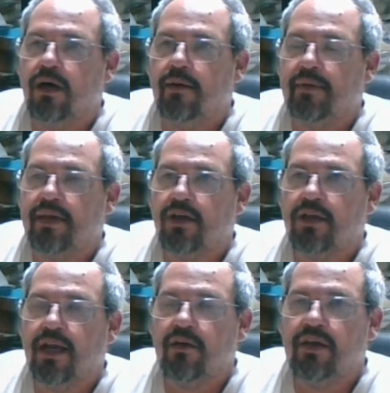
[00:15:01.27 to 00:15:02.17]
It could
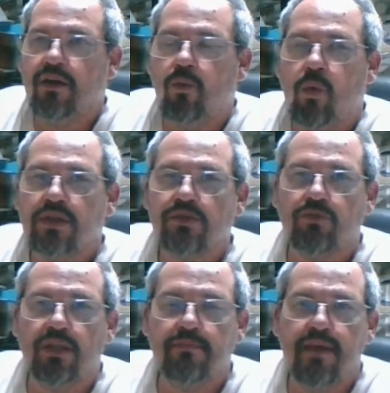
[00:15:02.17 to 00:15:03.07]
carry. It wasn't
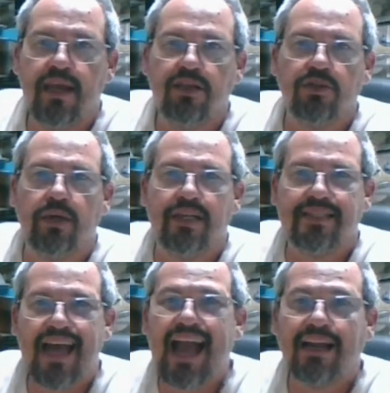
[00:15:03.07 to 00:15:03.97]
really made into an
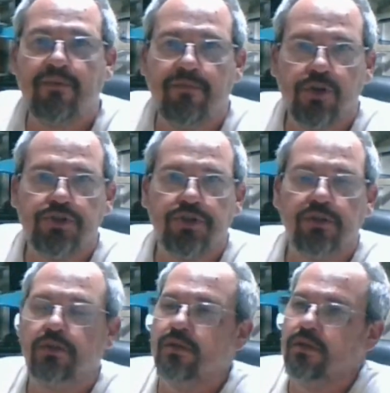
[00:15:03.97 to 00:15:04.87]
attack version.
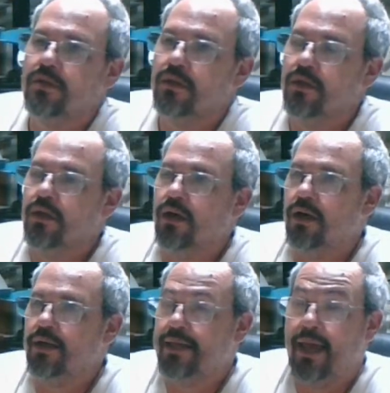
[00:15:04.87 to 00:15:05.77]

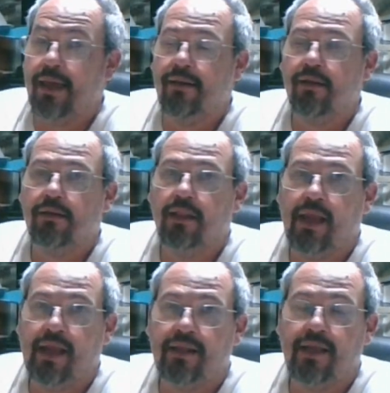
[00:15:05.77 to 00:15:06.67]
Again,
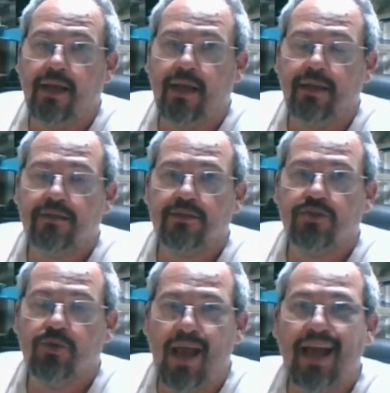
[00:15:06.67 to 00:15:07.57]

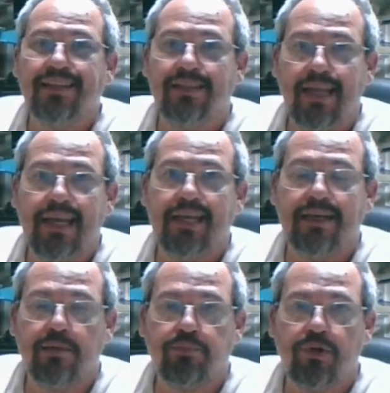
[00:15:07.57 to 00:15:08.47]
you had to land
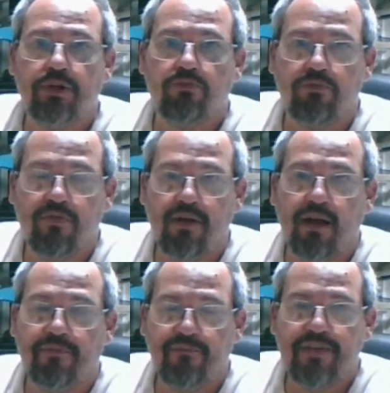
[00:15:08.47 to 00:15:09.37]
at a pretty
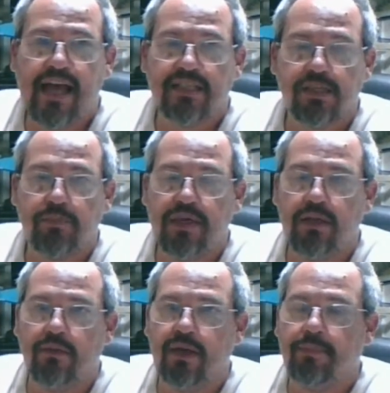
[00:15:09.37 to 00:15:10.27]
fast speed
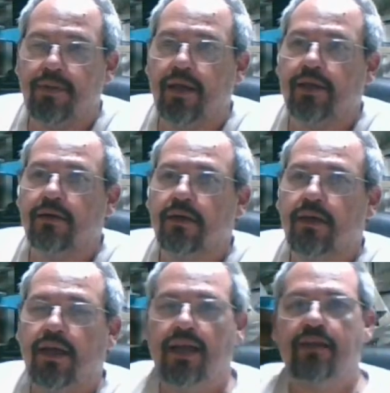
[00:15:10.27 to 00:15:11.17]
on that plane.
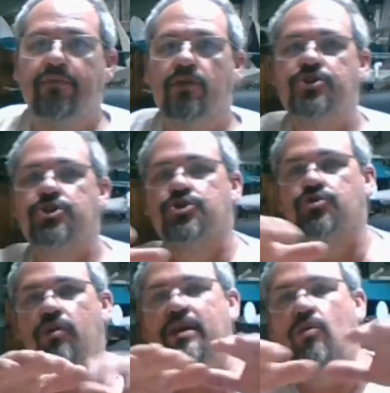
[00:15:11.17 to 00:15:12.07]
It had a very
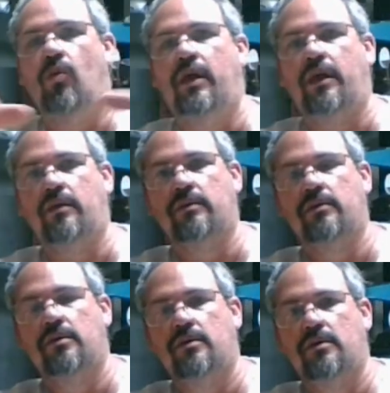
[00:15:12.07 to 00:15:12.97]
straight wing,
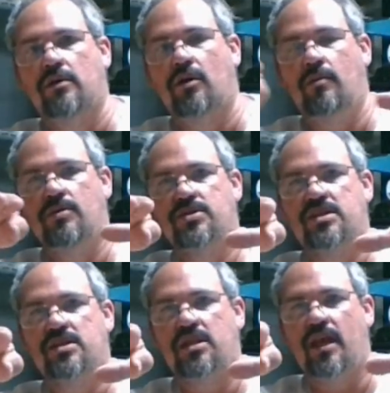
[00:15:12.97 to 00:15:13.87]

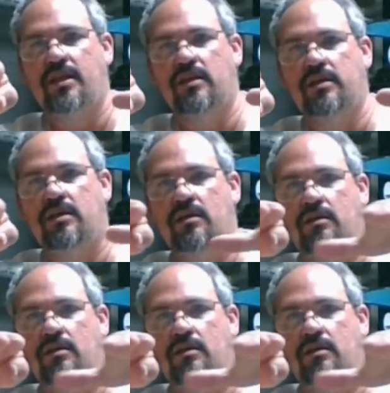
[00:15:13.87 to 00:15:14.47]
almost slightly